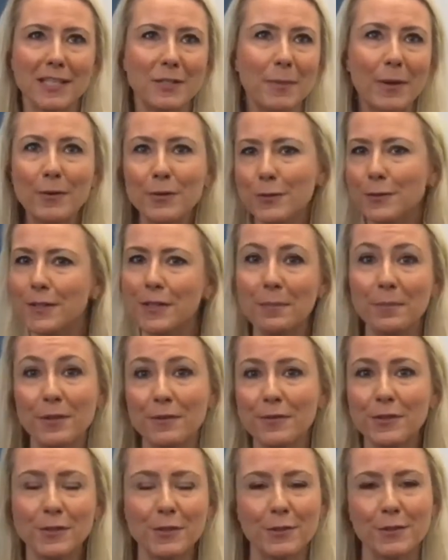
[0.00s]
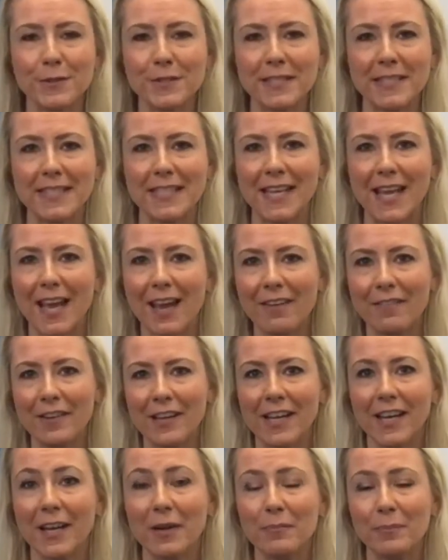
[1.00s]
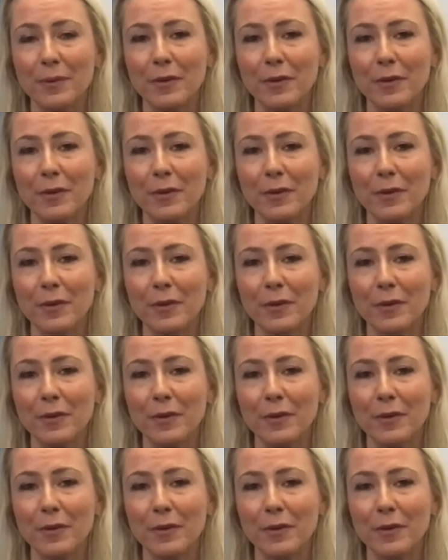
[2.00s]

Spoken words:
spoke to a number of schools in the area,